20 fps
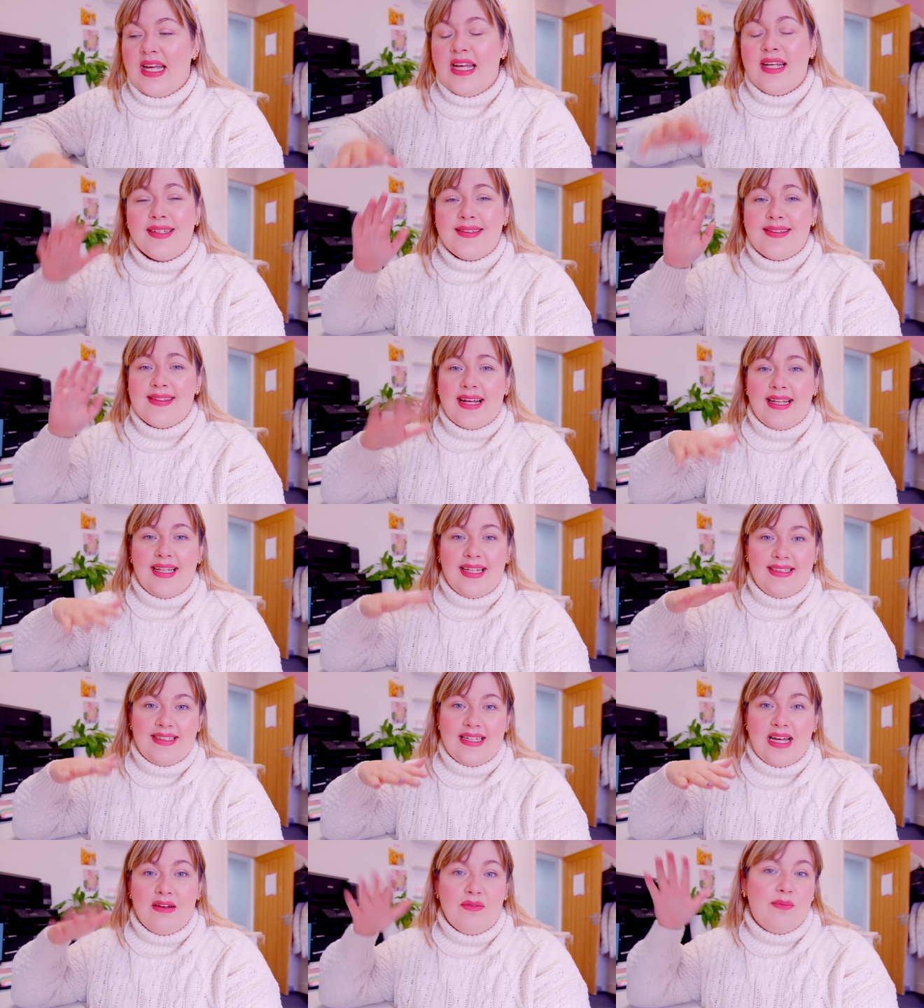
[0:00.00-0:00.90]
because I
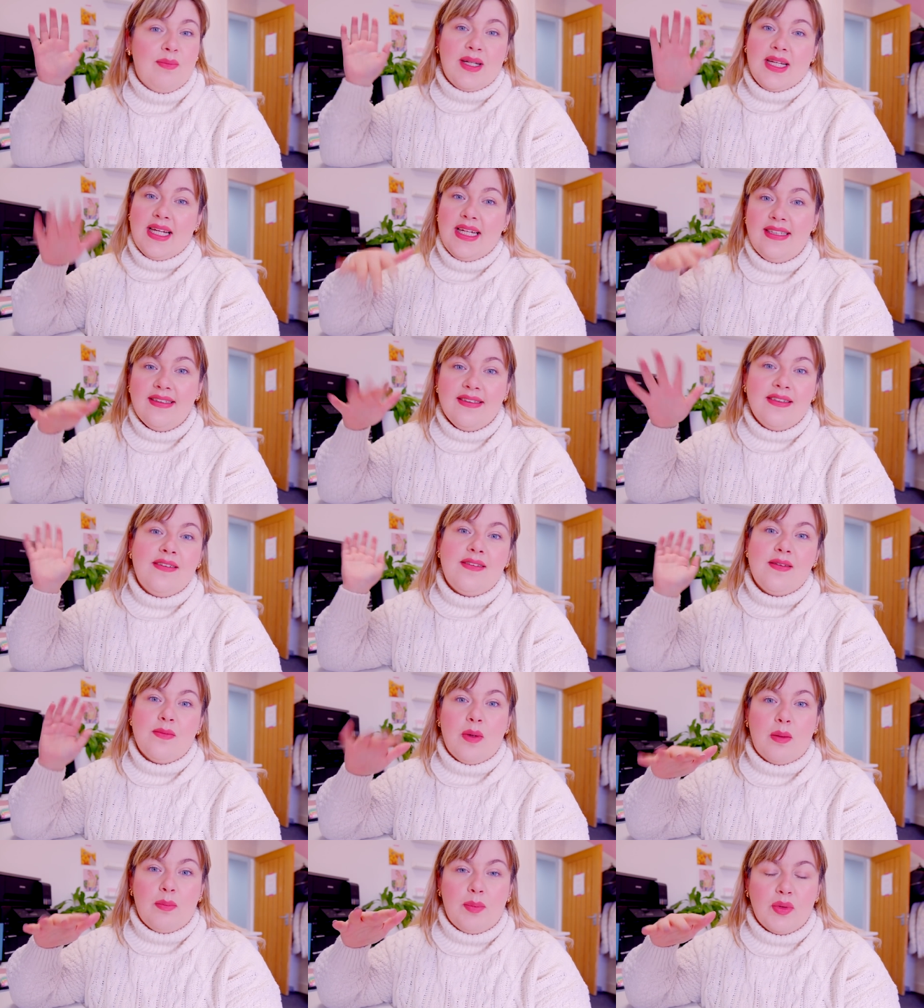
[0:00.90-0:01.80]
like to have my Kindles
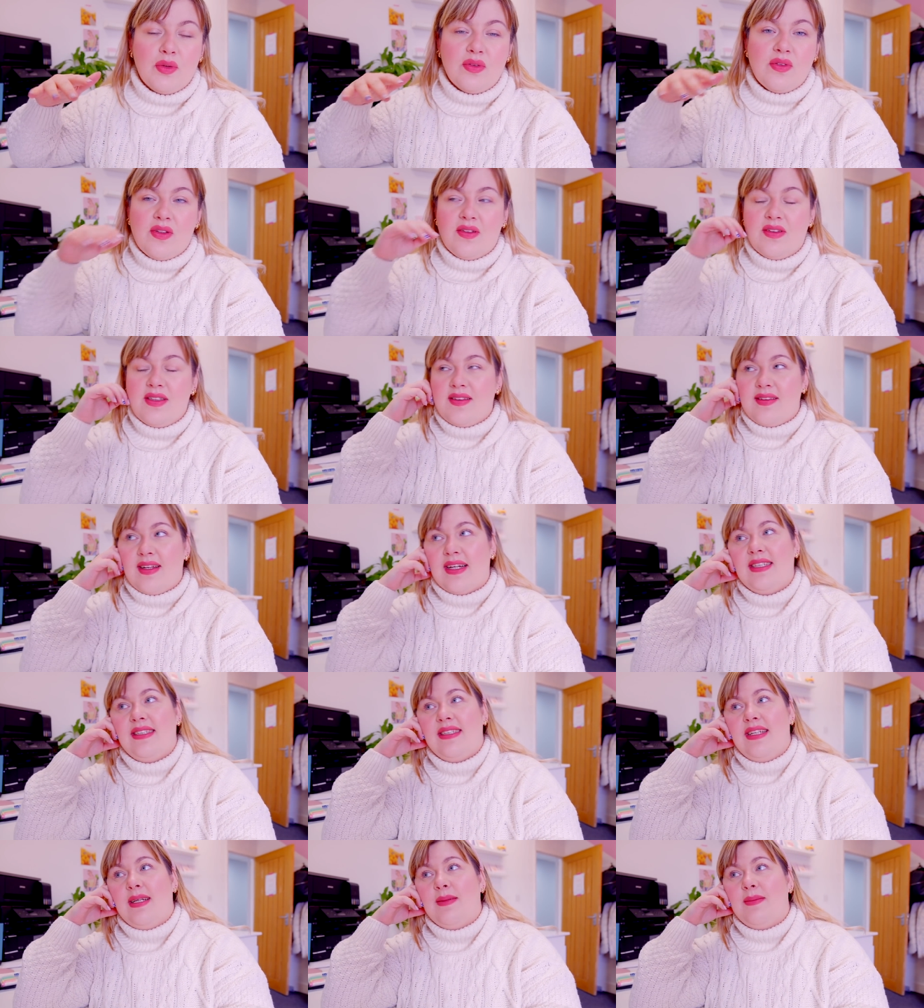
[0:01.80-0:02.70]
and my books on the
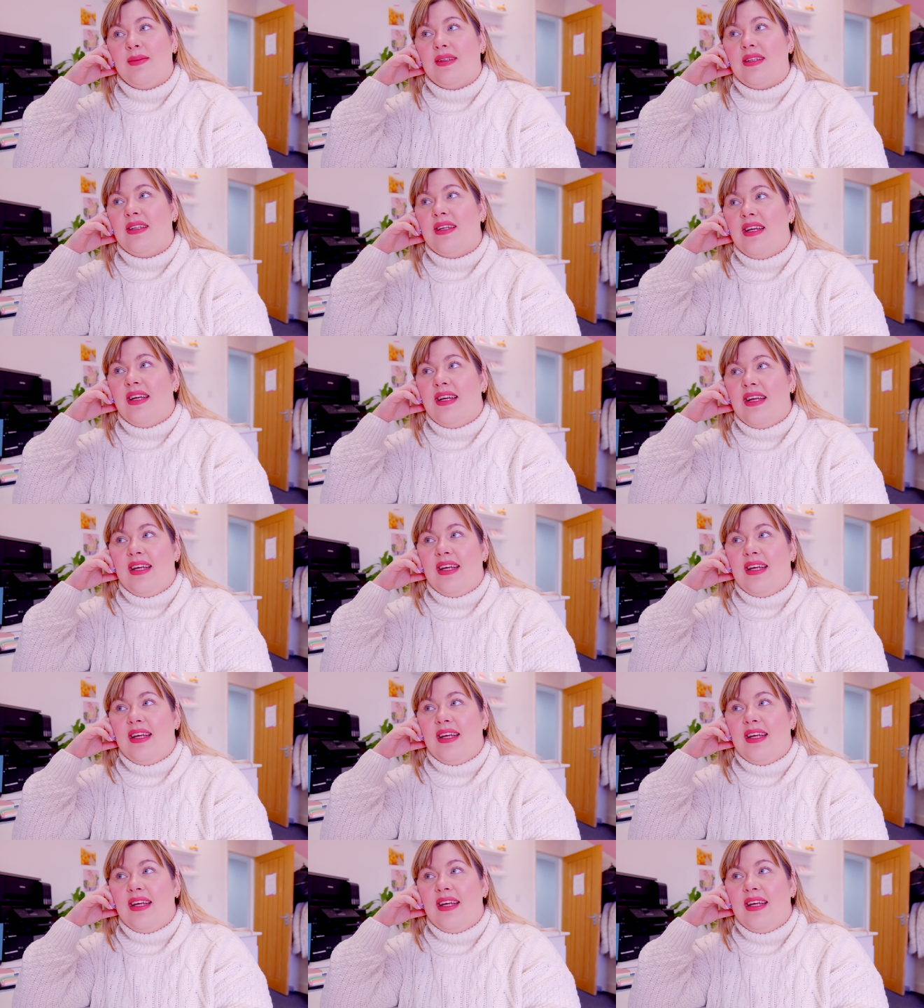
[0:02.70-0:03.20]
side table